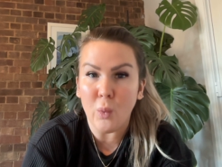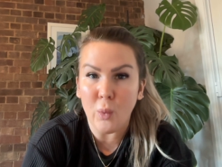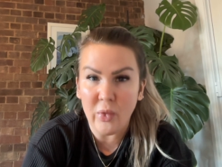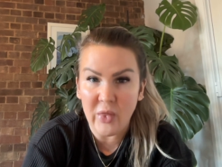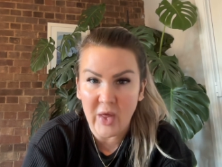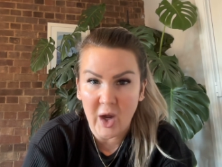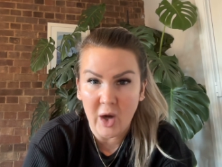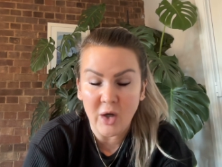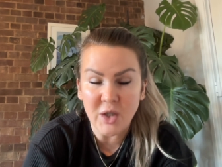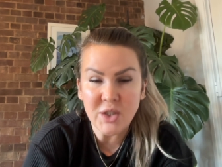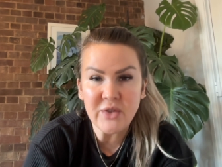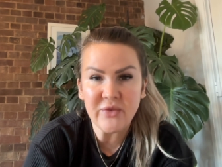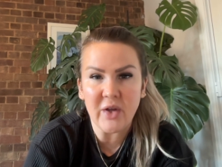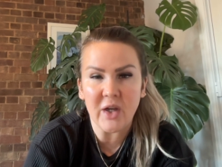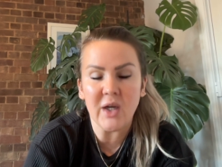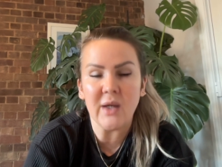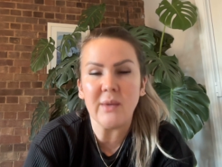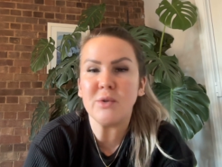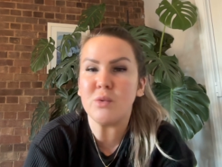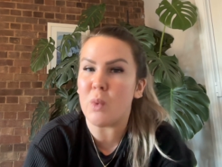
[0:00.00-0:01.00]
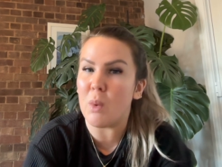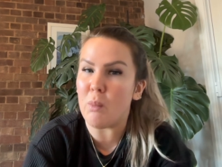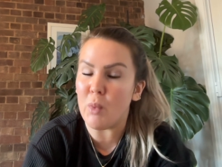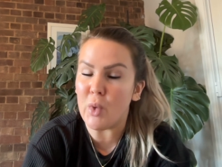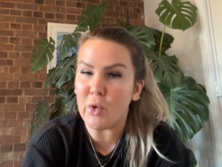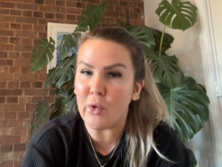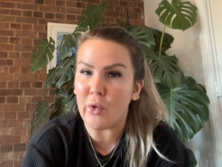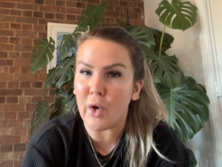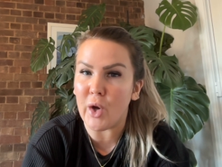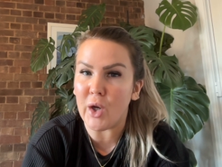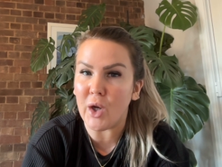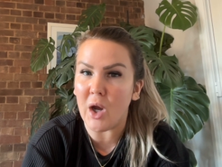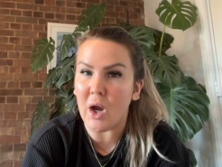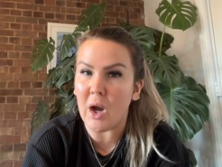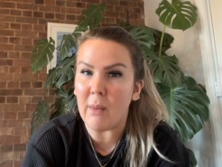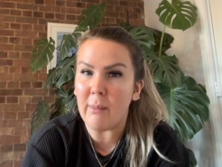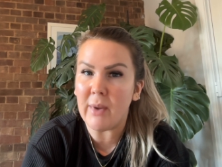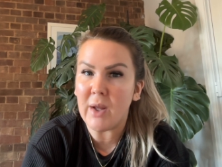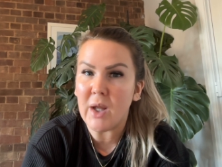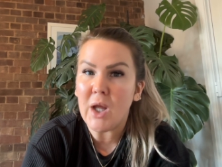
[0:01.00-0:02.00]
that are developed when we're growing
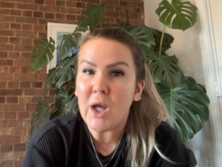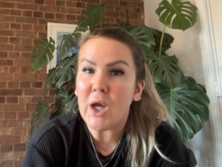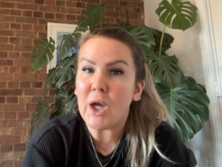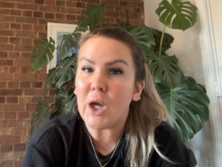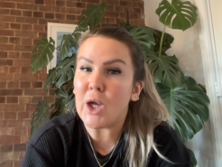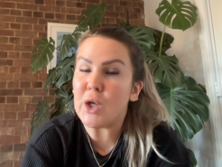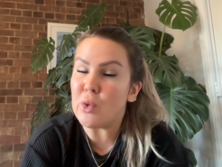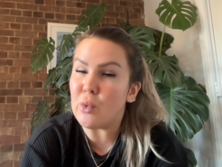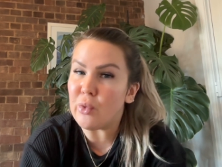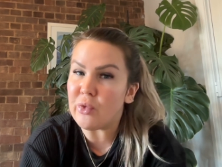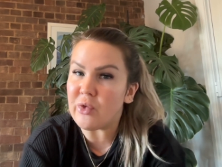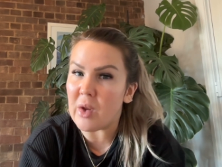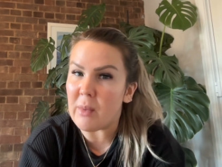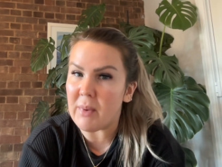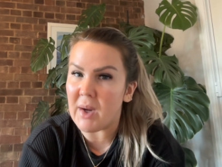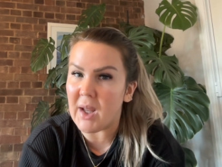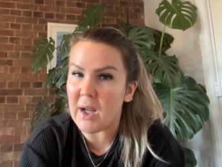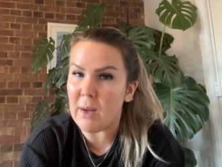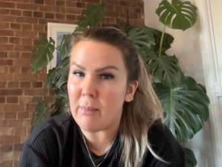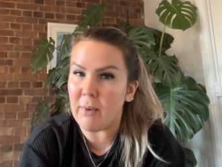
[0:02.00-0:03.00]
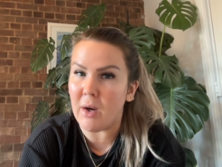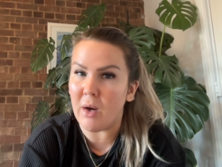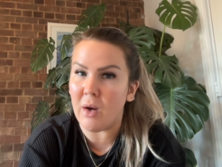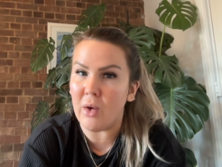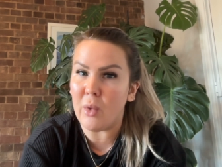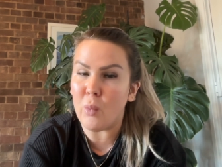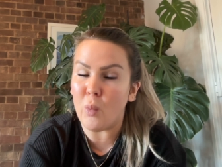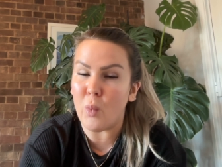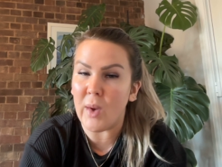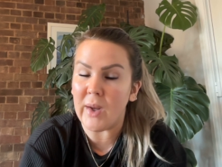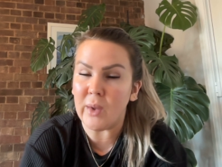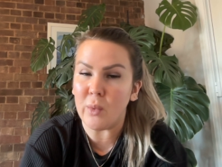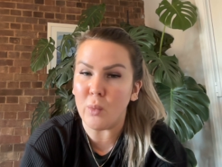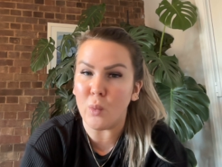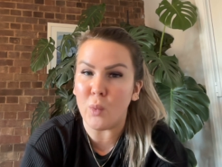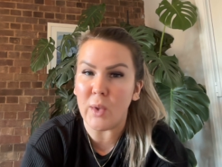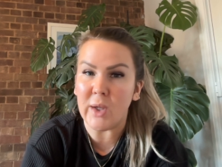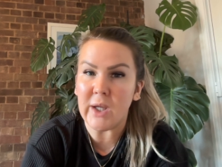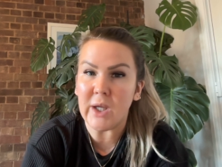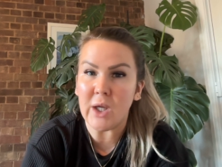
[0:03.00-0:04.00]
up can also play a part
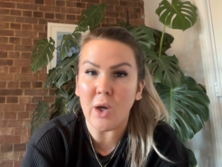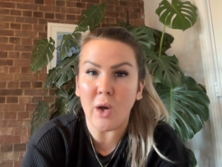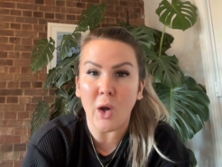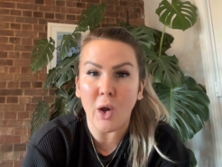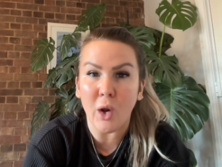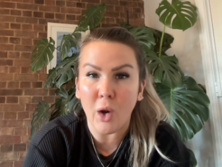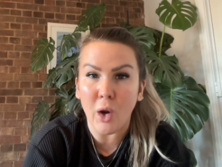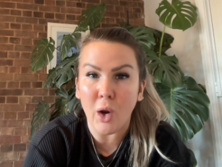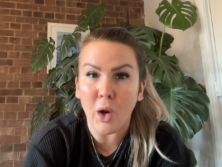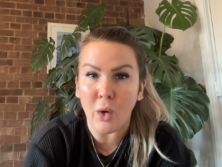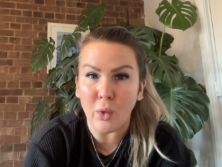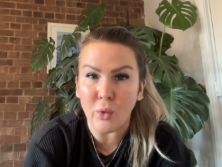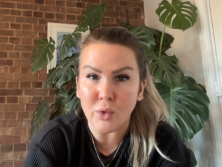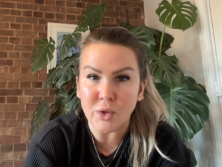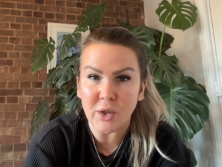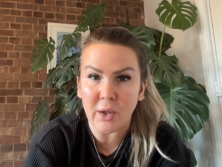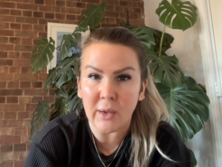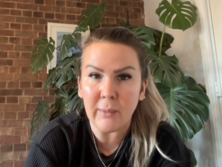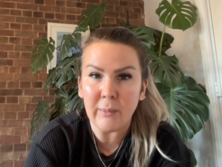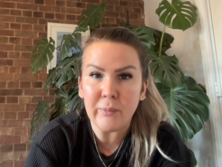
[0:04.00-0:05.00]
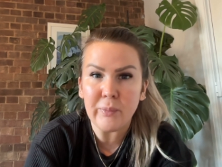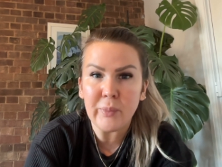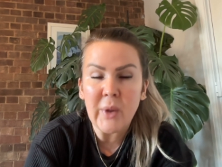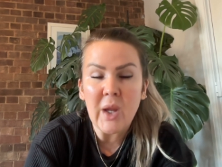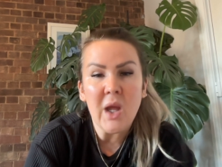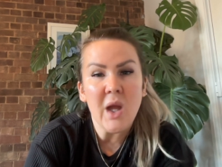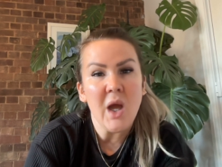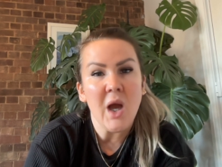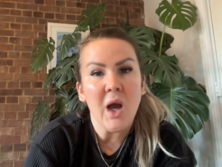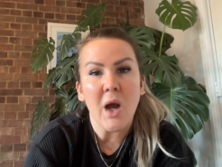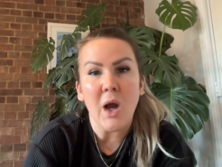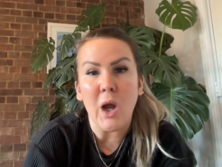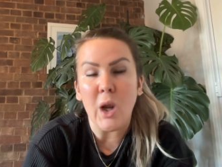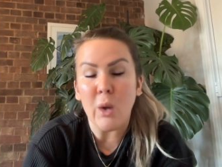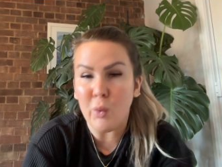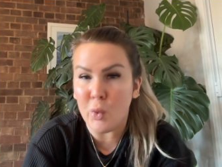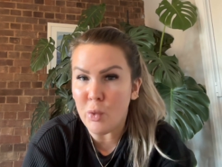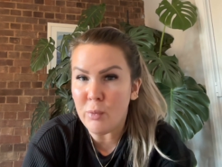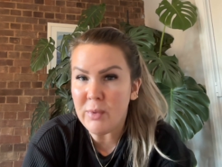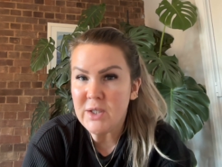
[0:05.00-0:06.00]
when we are older. I
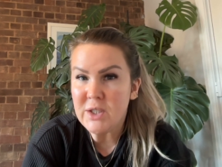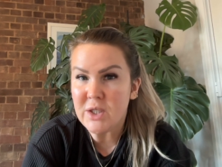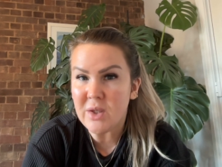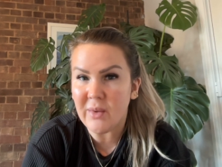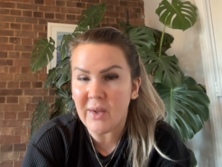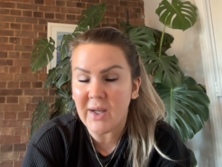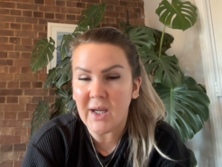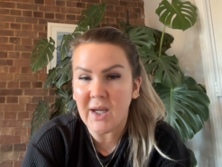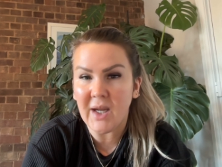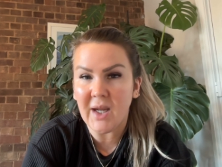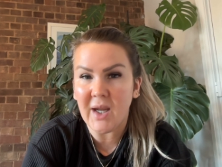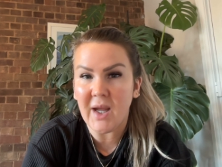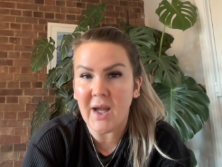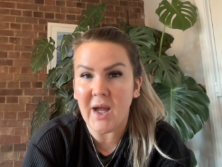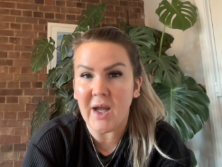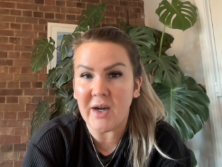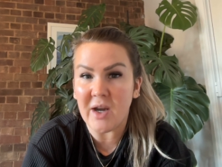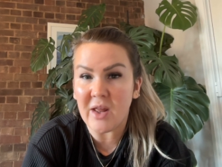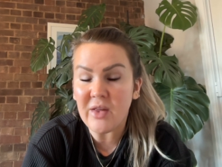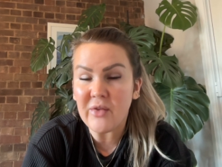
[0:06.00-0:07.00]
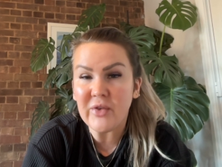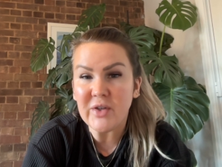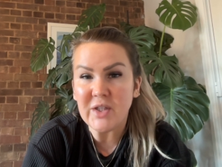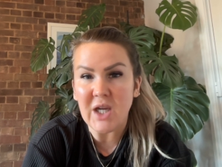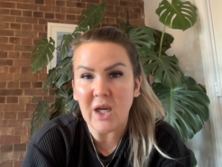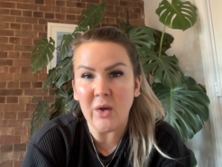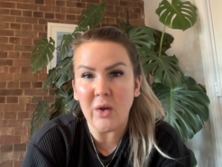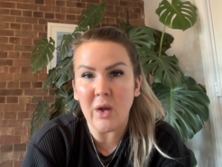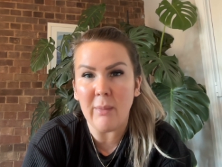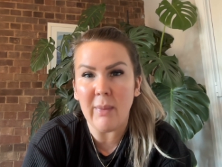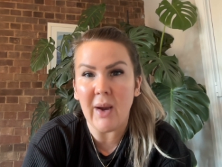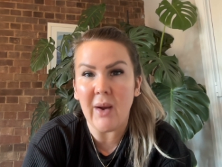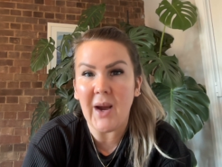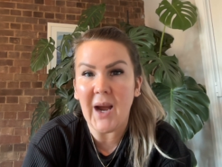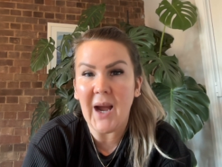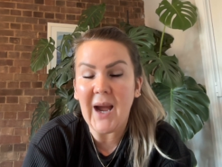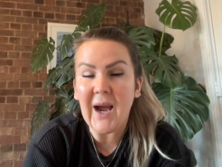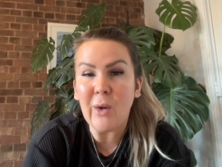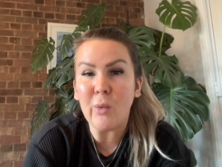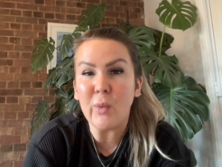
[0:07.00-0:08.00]
will be doing another video about
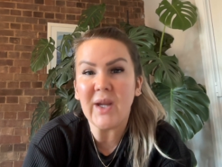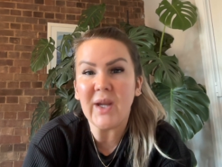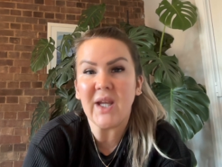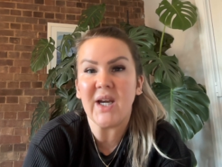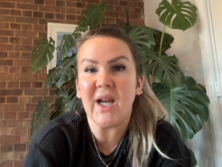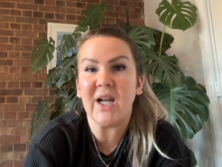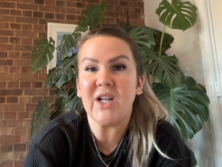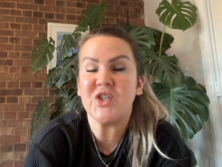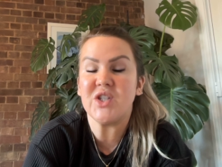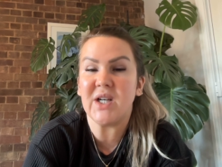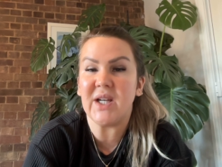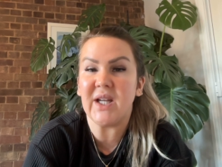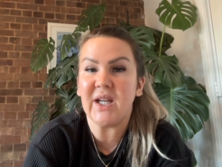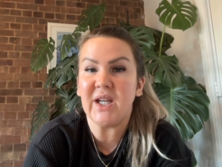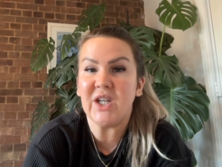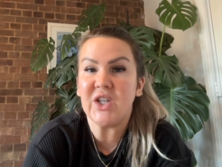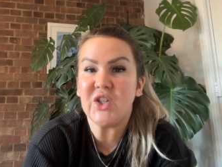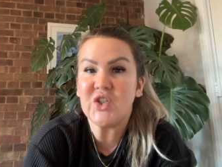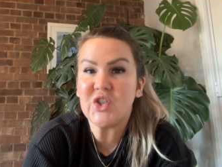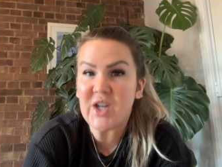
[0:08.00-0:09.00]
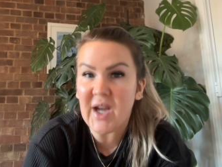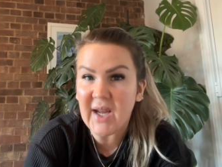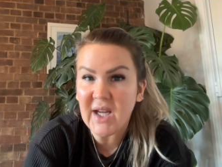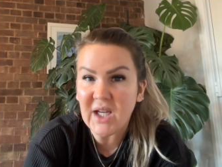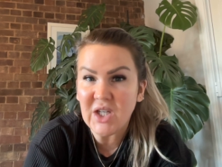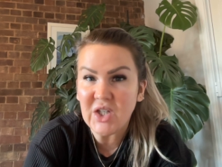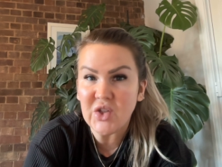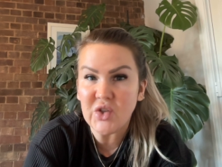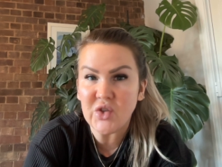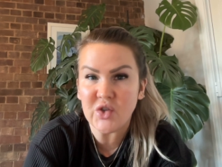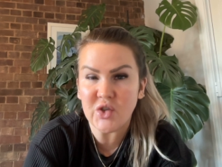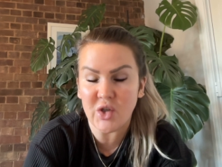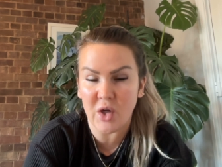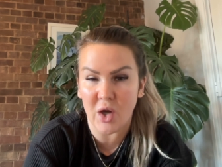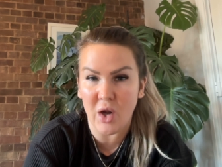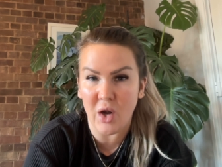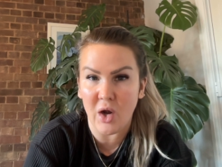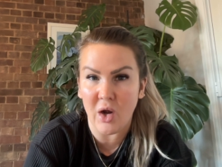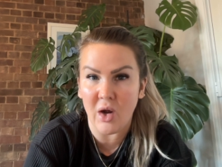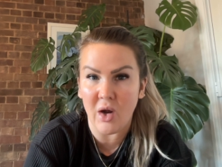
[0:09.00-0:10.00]
how we can actually change
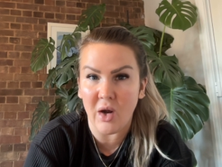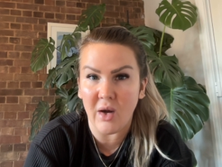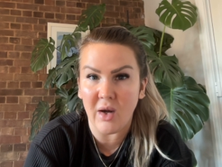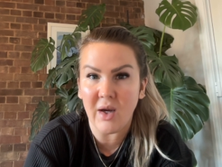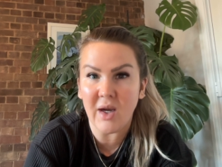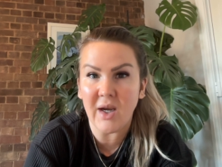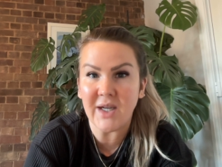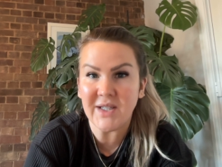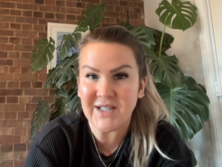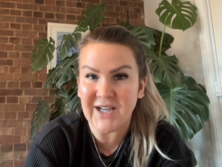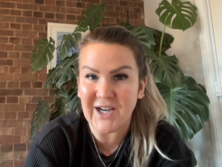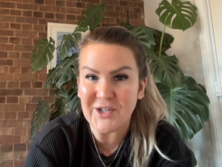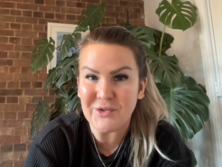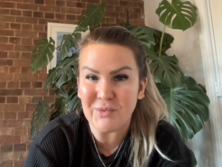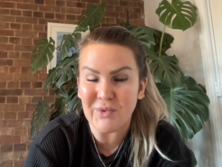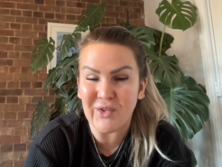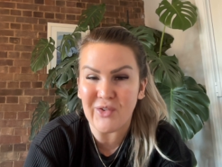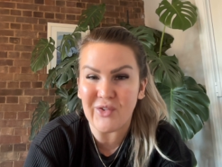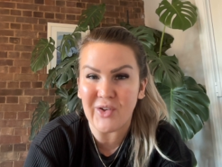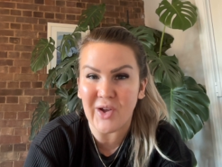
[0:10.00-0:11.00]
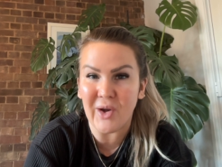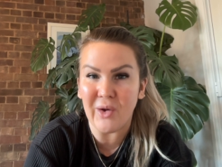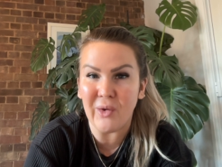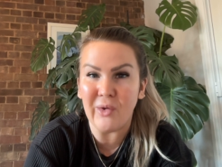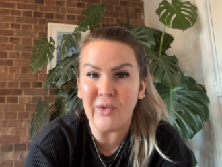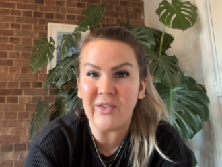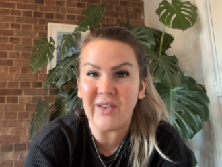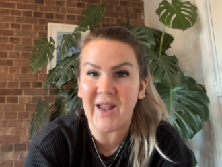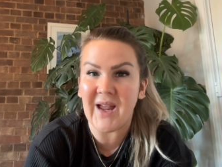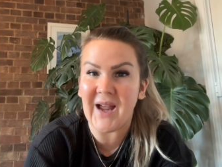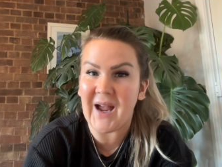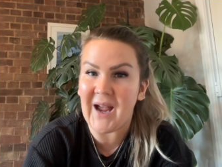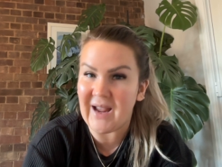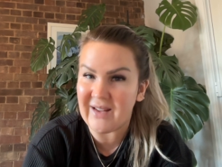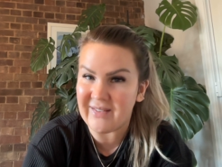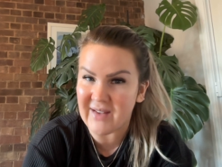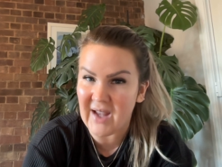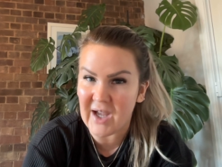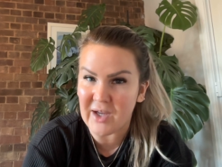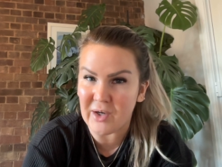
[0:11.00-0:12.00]
our attachment styles
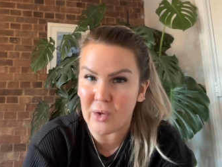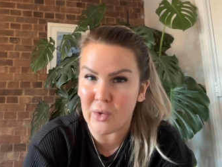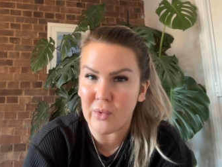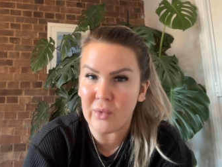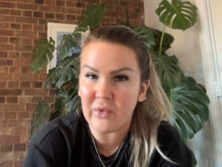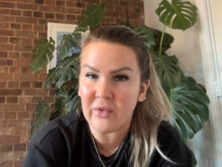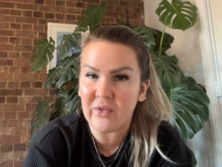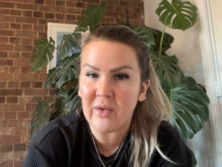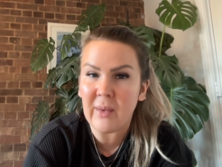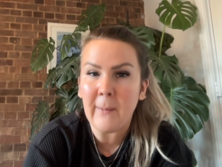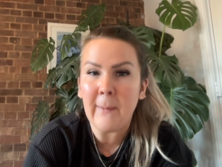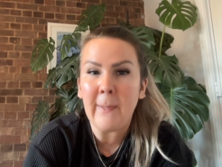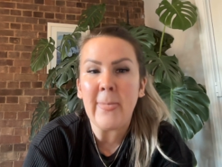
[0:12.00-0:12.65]
as adults.